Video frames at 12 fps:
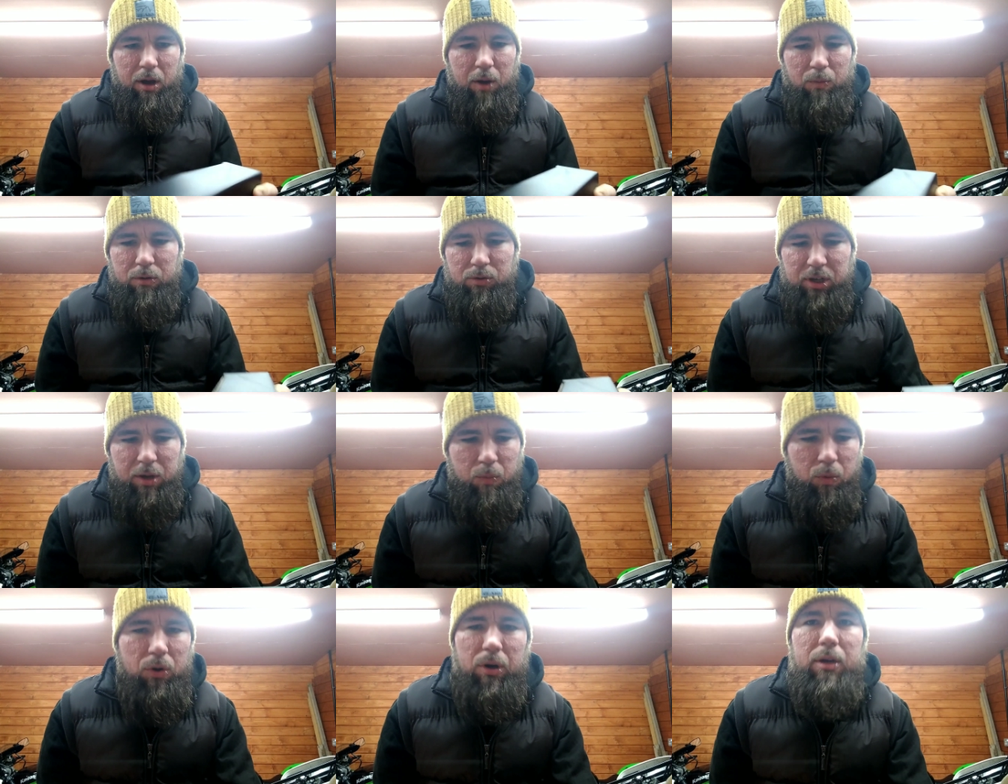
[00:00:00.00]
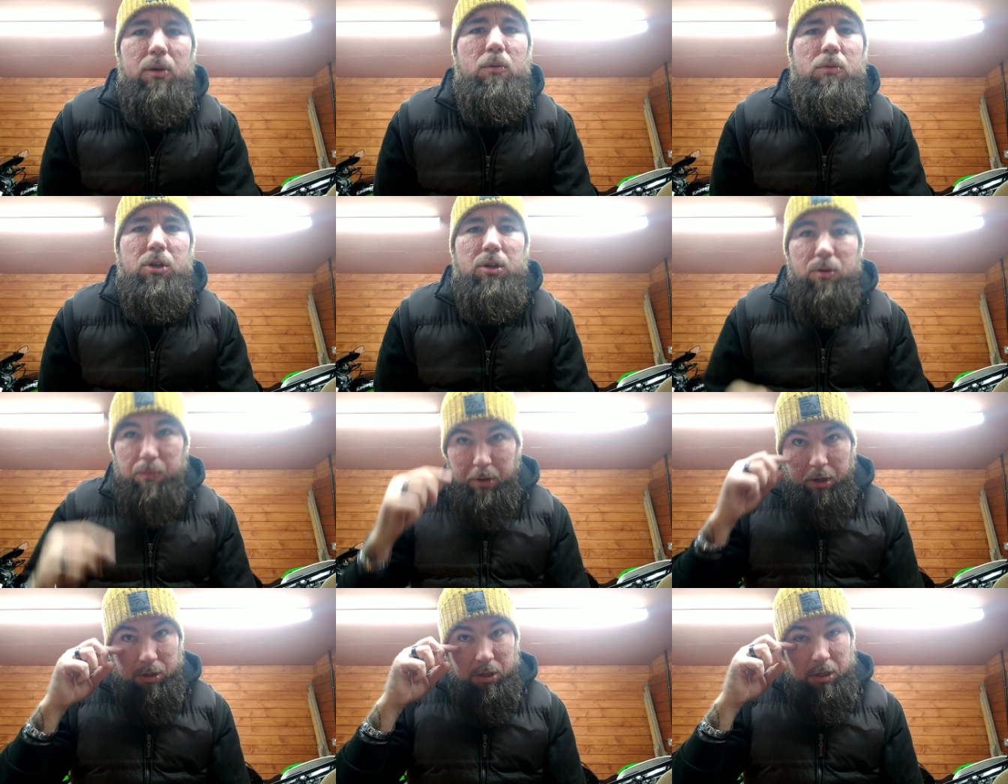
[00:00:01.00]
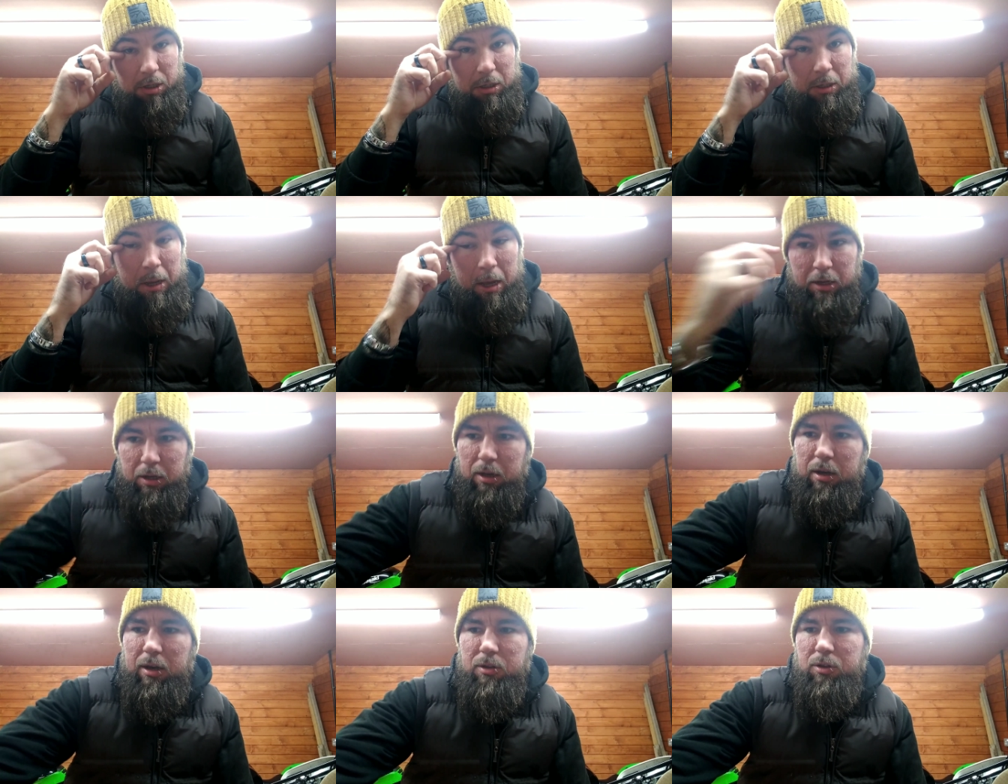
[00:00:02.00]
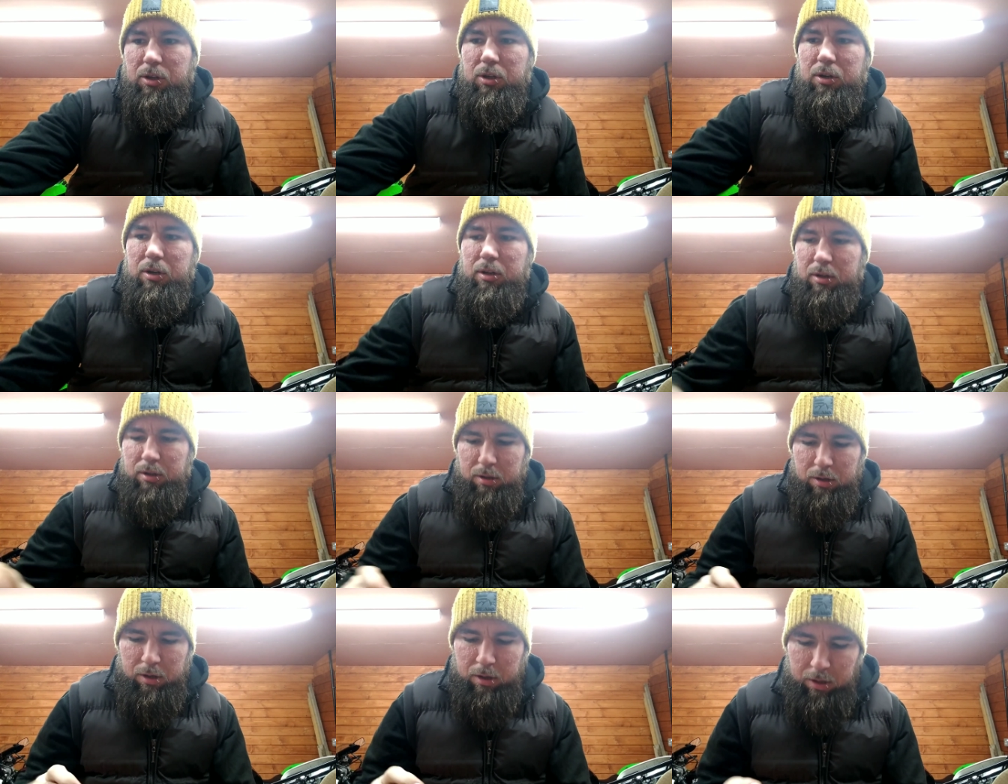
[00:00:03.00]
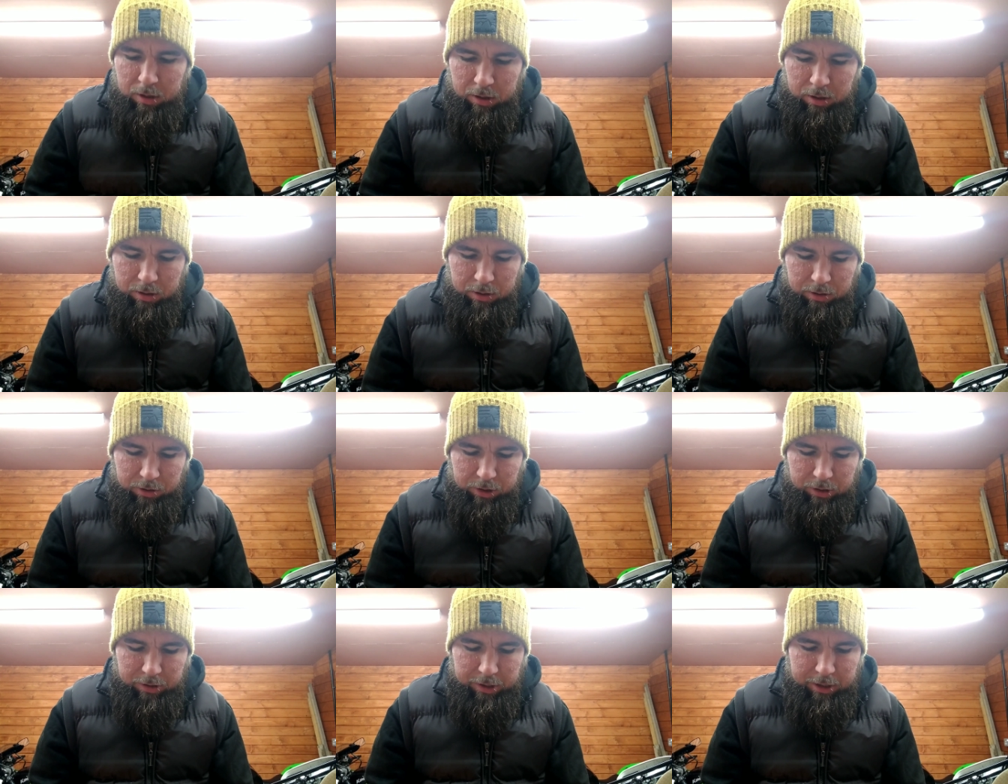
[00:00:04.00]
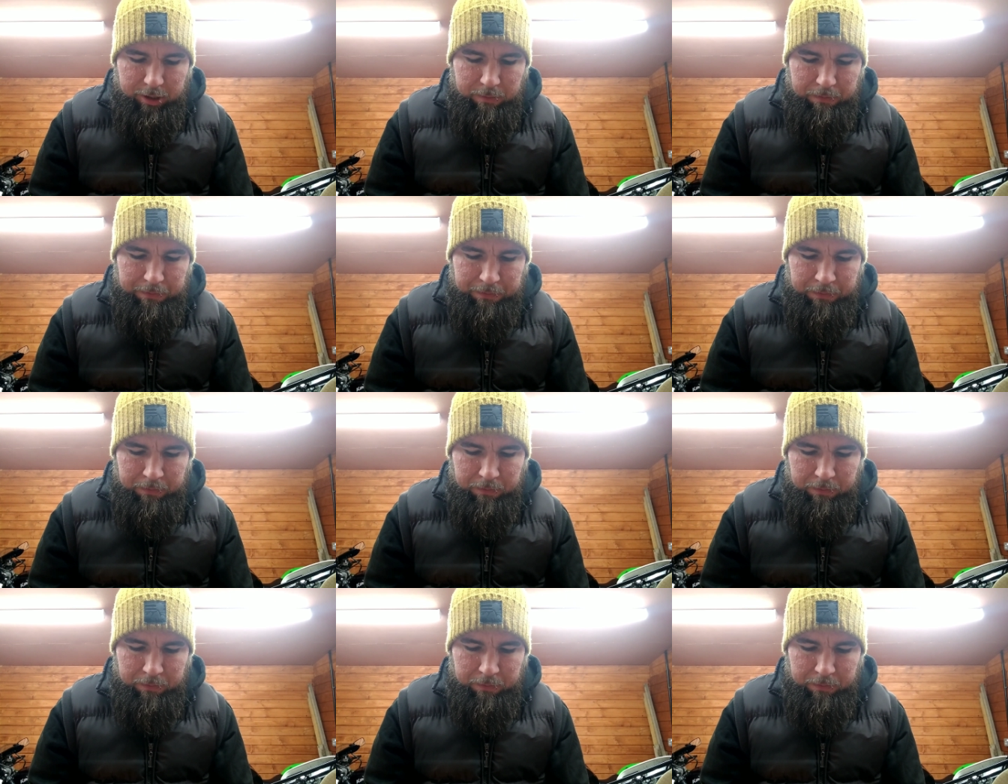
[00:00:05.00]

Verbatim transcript: I will say what I also purchased as a side side um,